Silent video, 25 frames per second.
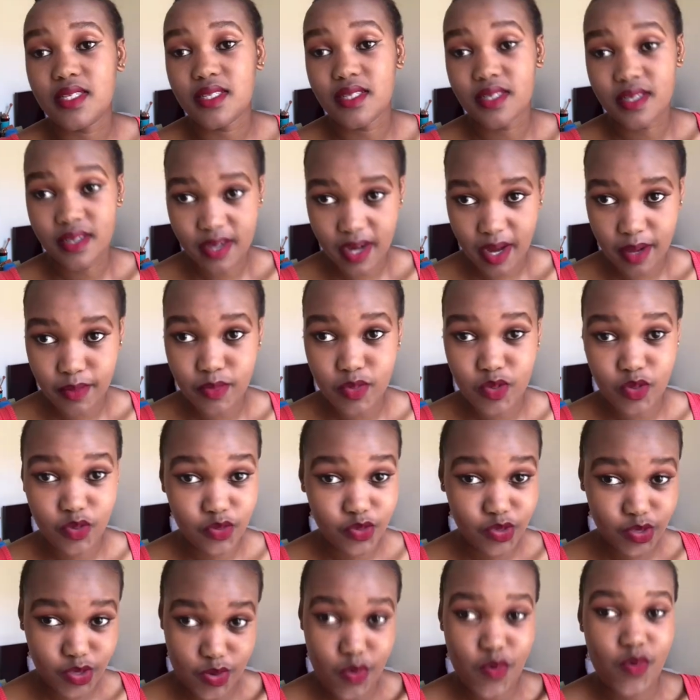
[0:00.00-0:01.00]
grams of
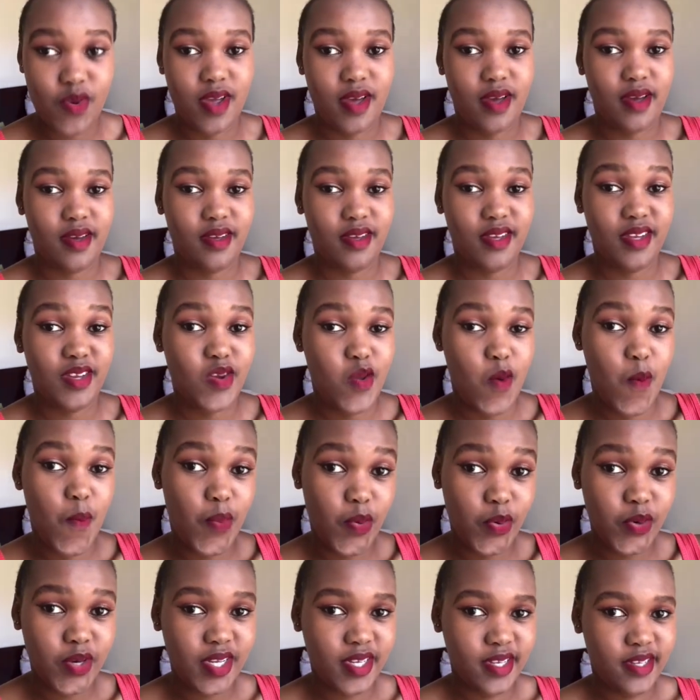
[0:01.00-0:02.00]
sugar in your
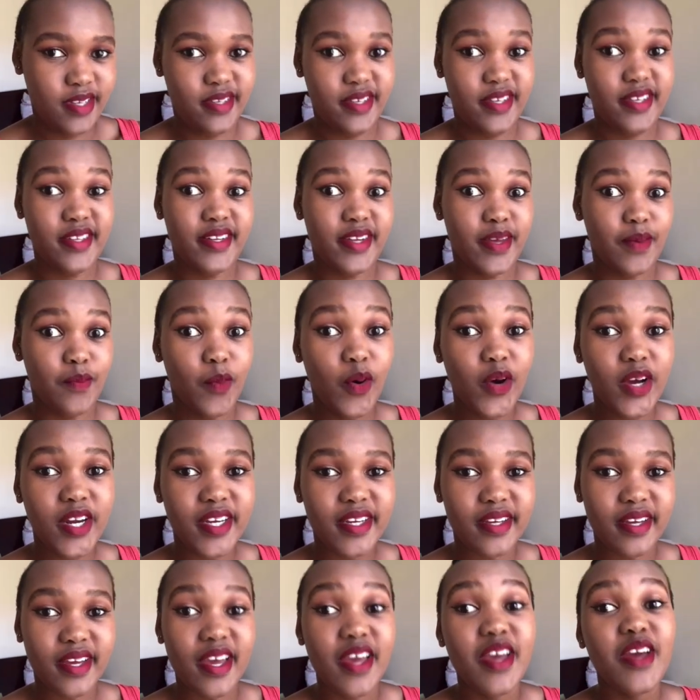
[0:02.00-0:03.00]
body in the morning,
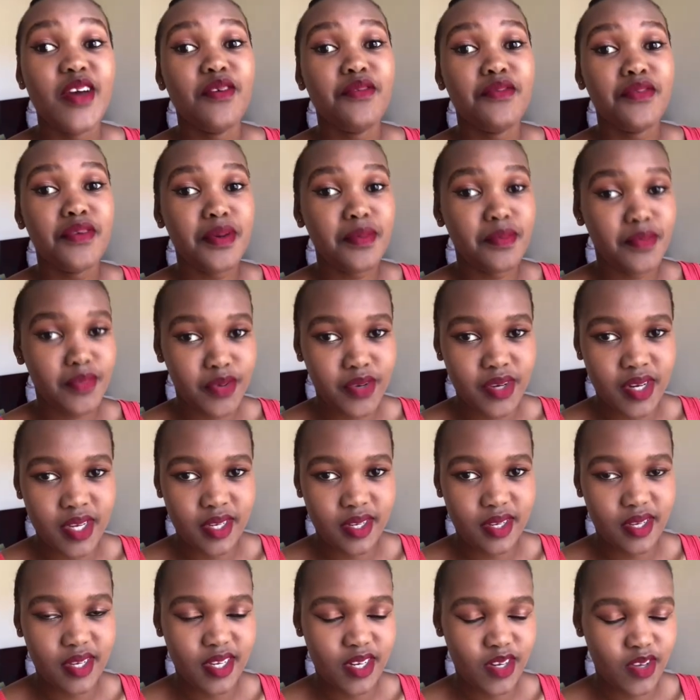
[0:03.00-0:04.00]
every morning
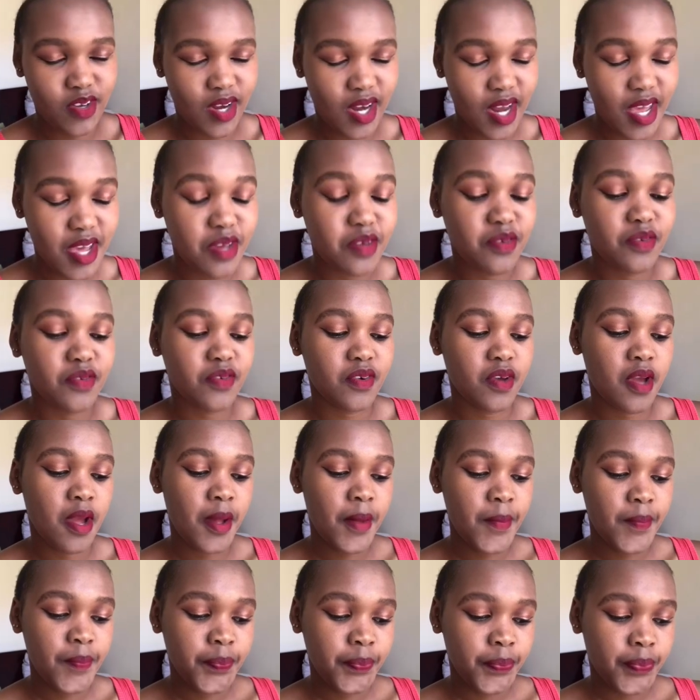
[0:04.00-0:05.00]
in your life.
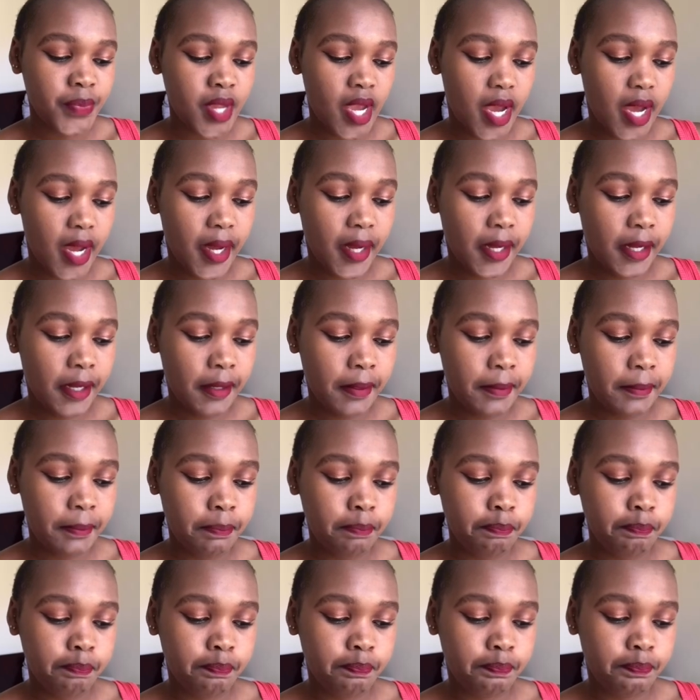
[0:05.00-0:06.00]

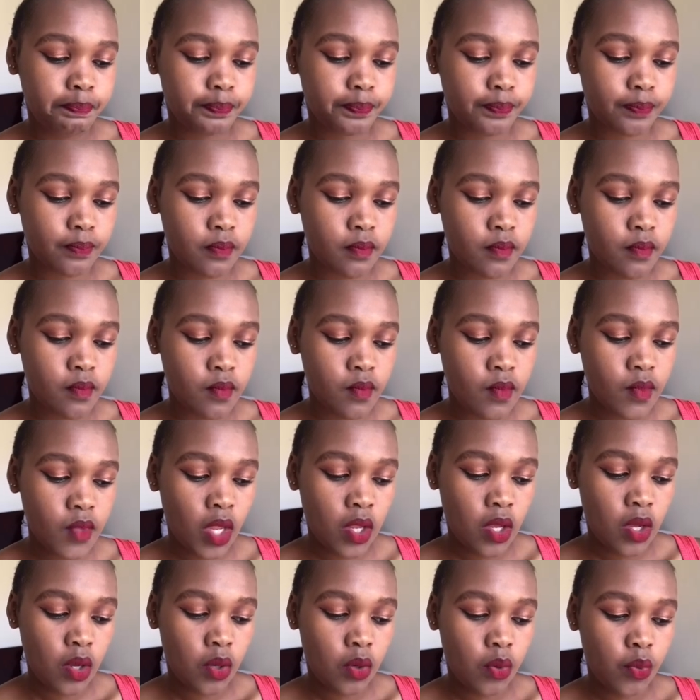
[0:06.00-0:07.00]
Um,
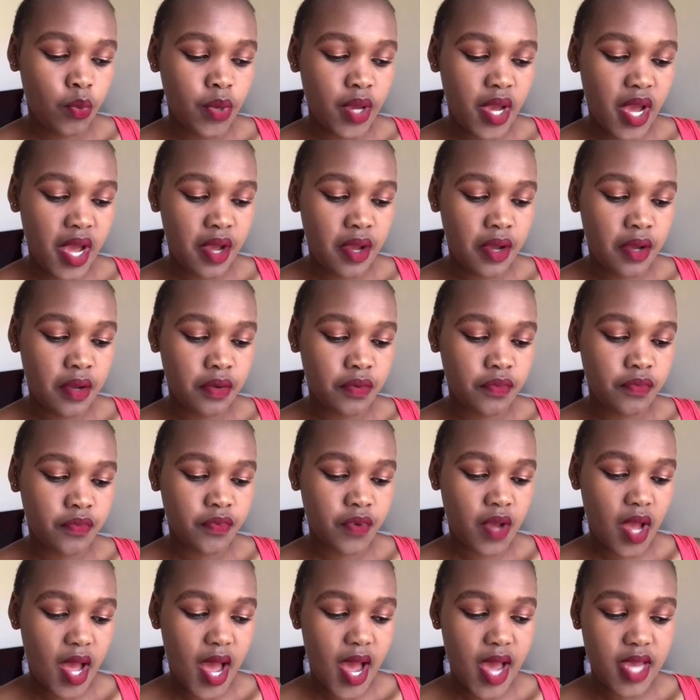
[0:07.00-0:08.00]
we have
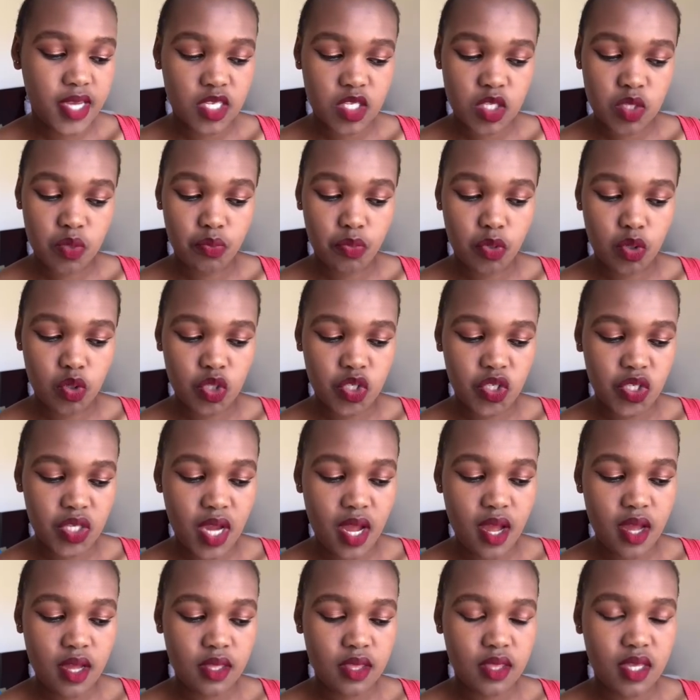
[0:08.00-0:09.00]
iced
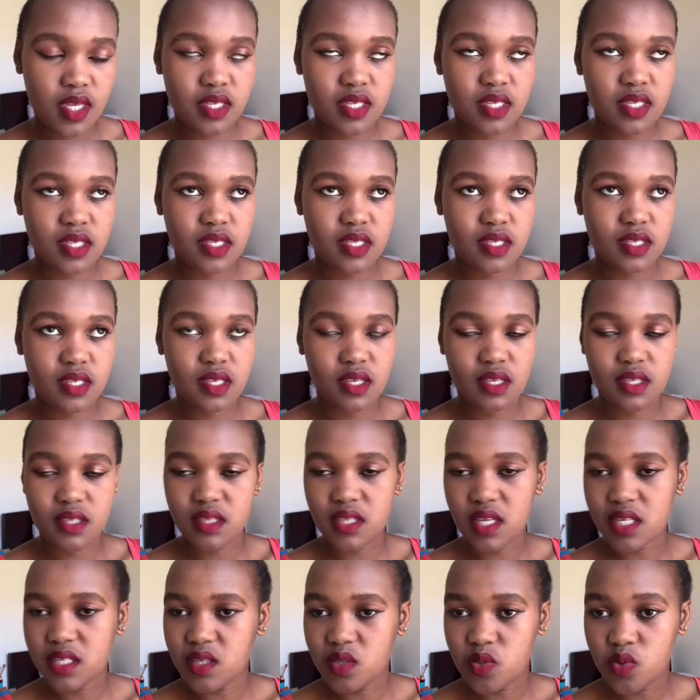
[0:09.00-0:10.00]
mocha, that's
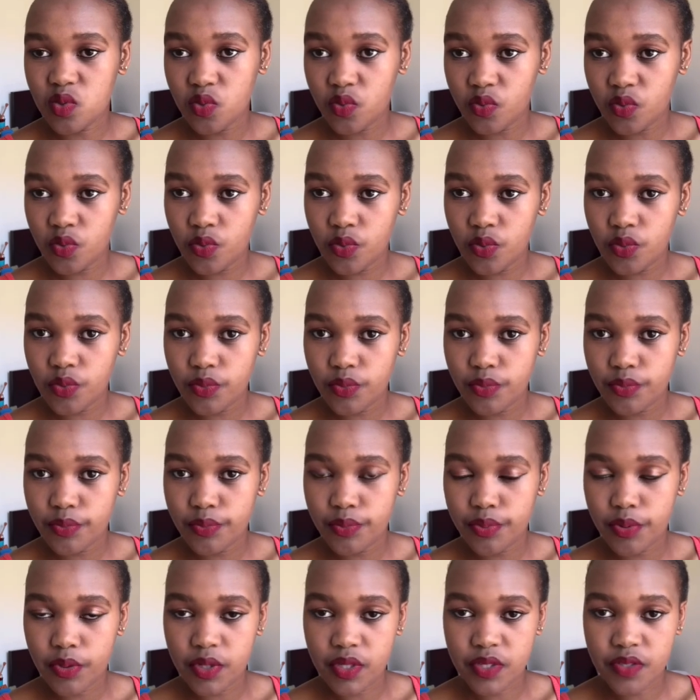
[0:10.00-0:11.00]
32
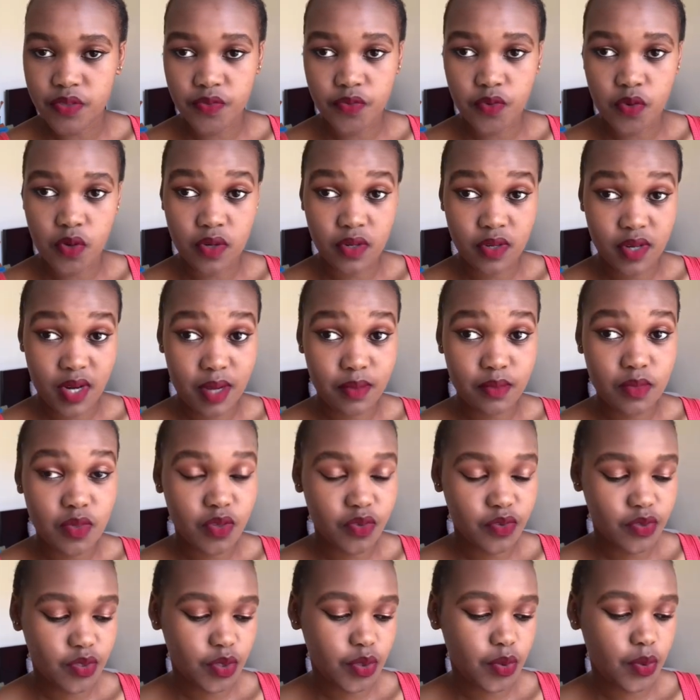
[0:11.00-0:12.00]
0.4 grams of
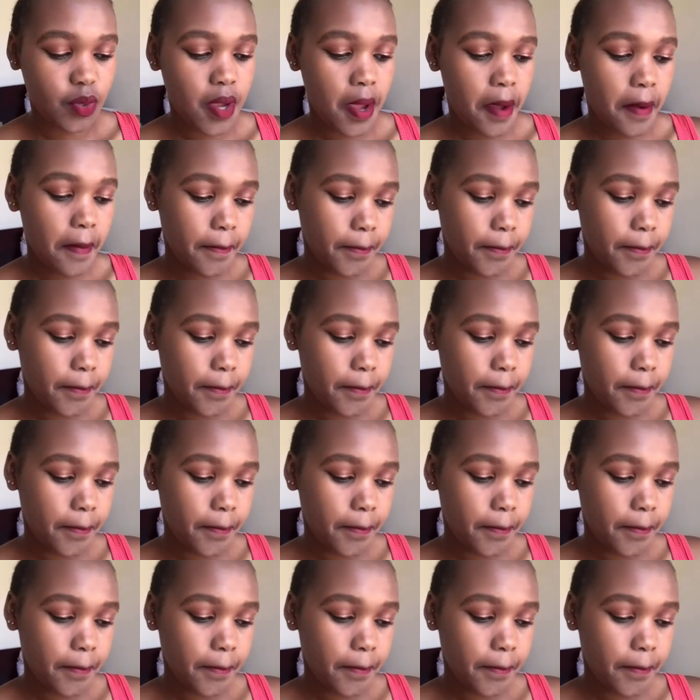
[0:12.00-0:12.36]
sugar